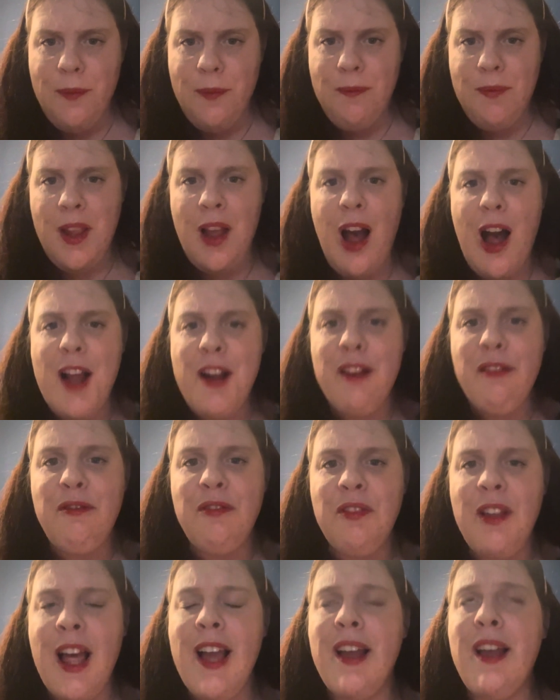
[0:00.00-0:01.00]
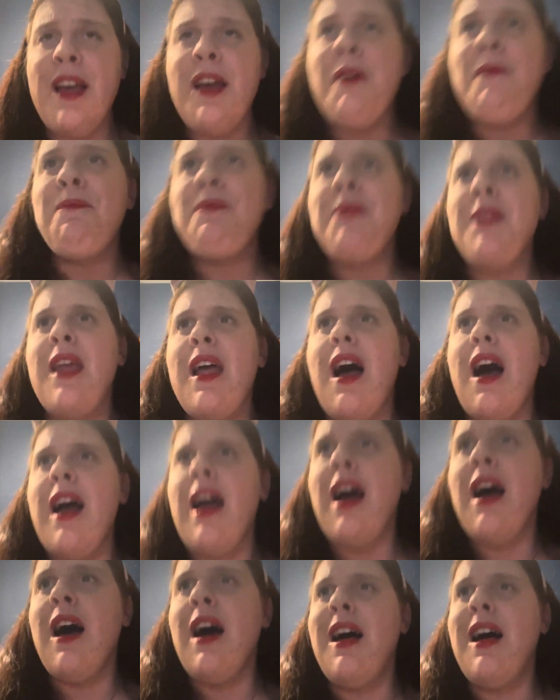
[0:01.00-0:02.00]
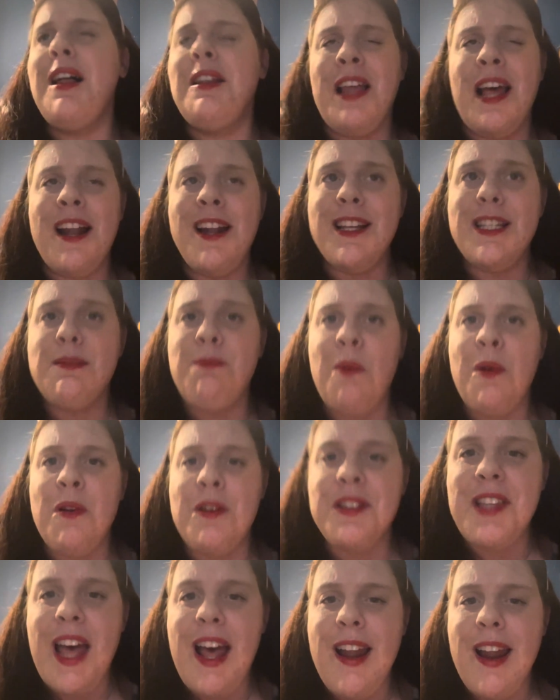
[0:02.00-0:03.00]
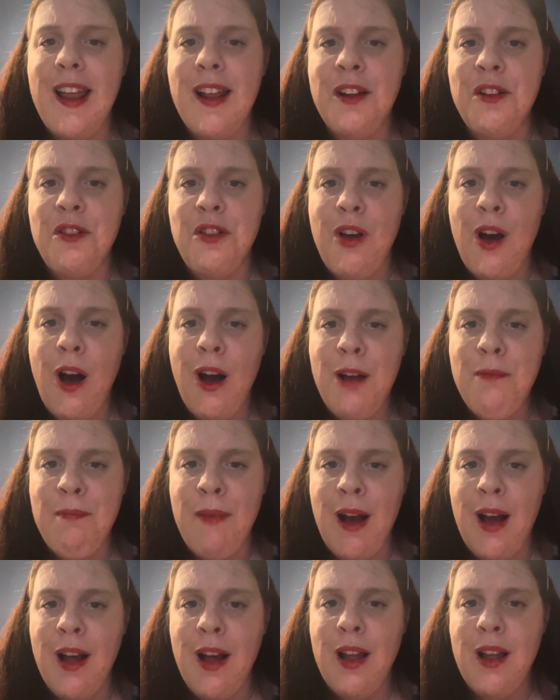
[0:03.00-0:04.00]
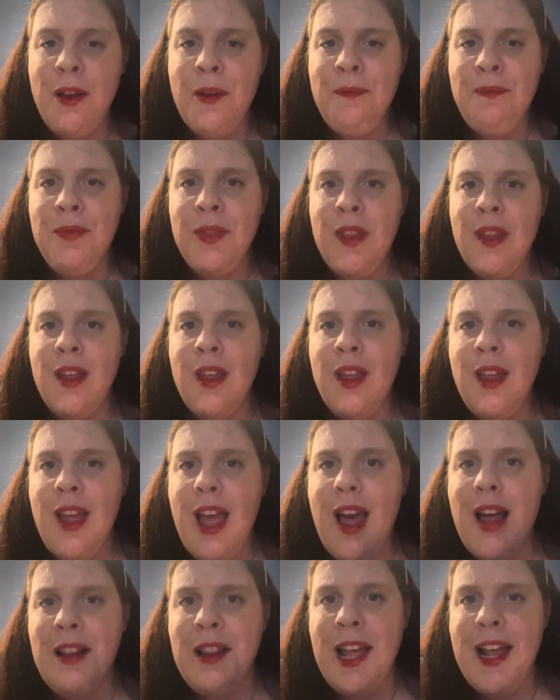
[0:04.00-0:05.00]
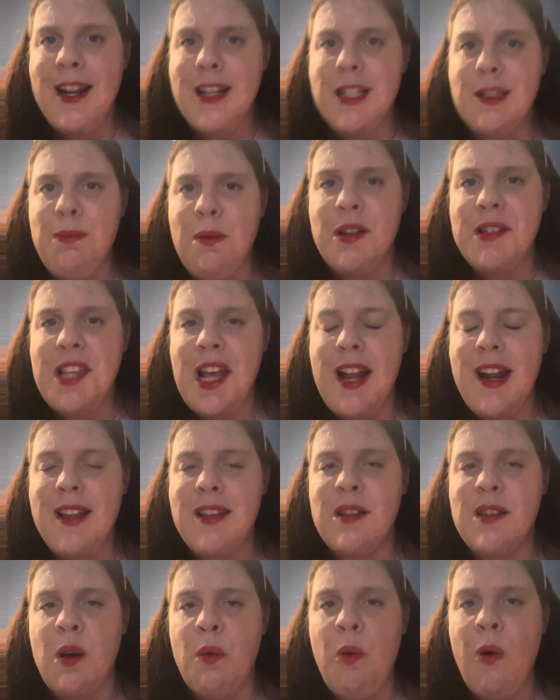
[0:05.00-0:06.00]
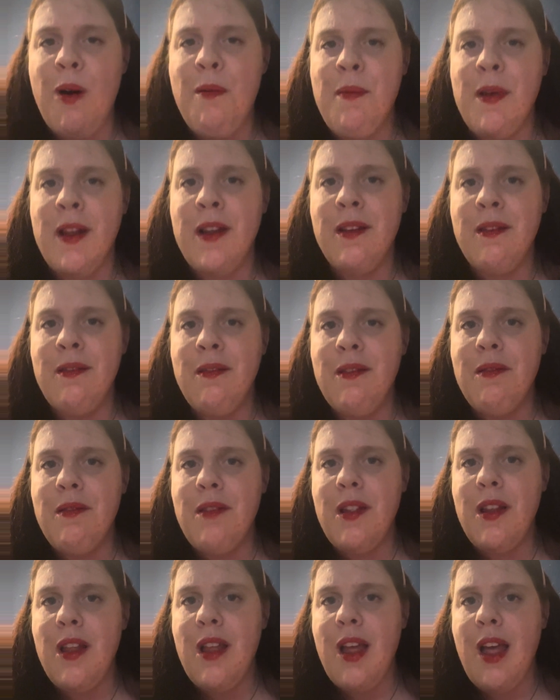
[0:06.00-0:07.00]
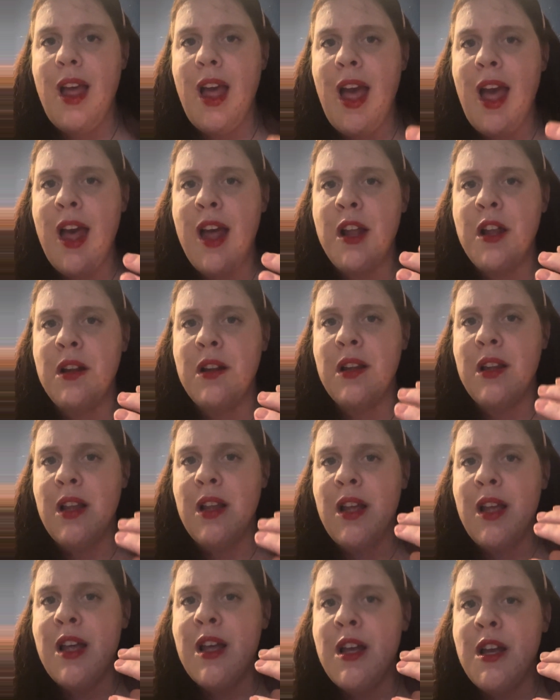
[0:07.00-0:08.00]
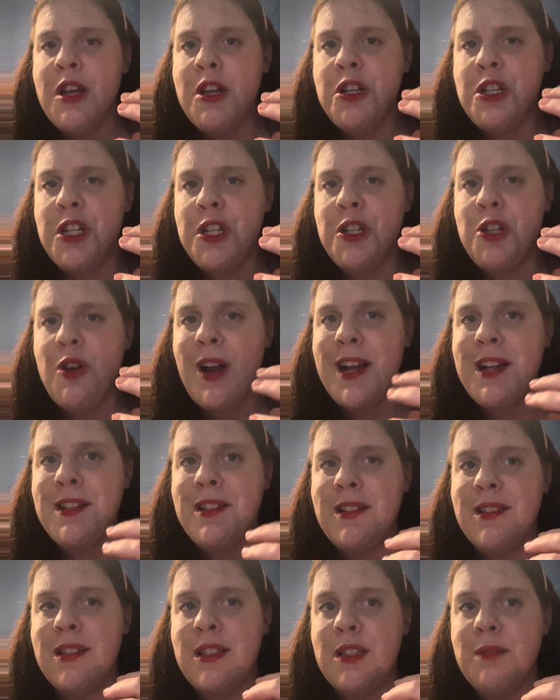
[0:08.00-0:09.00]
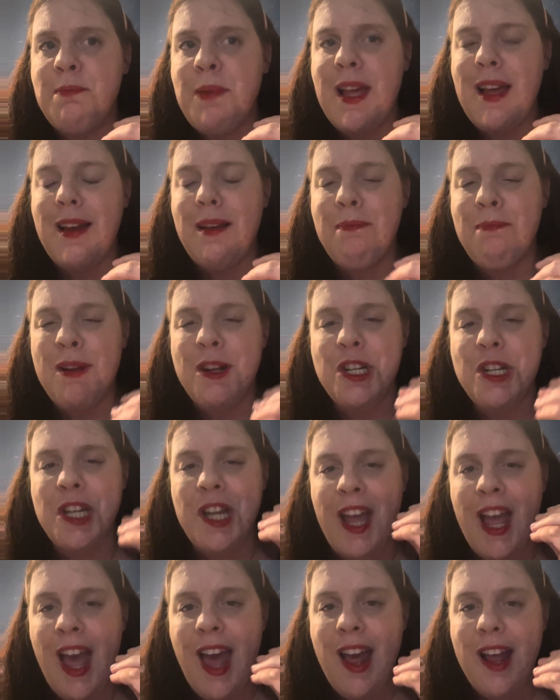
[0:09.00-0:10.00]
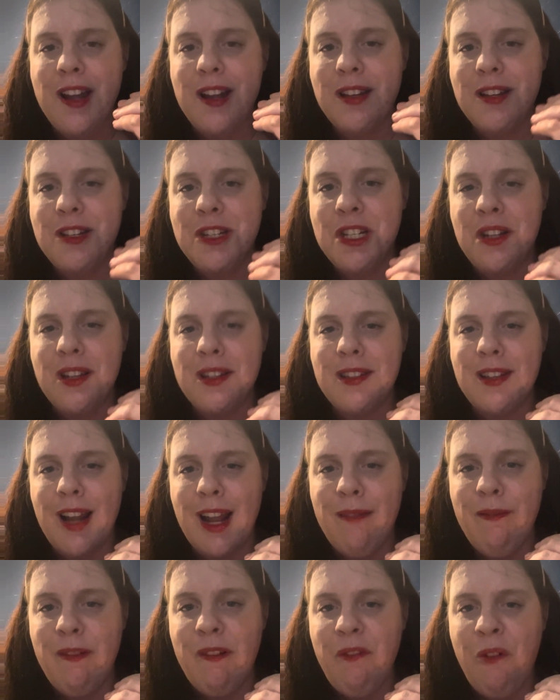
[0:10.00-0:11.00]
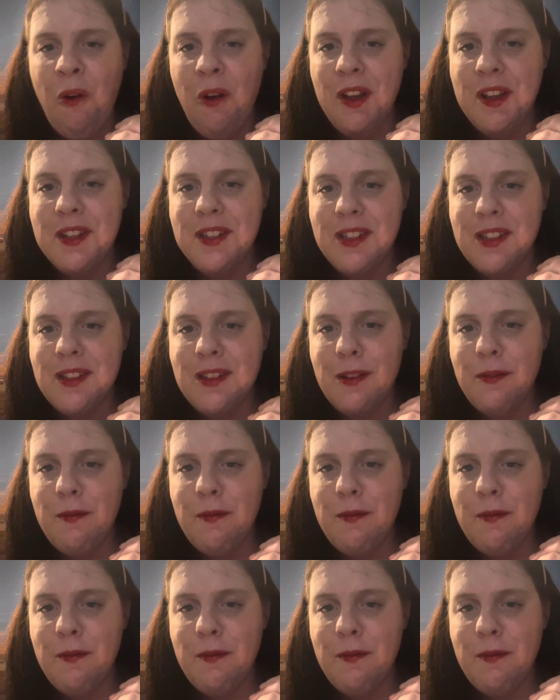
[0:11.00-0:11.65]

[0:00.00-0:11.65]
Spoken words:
Kind of like Alanis Morissette in Dogma. Alanis Morissette is a woman, and she tries to speak, but she can't. She doesn't have a voice.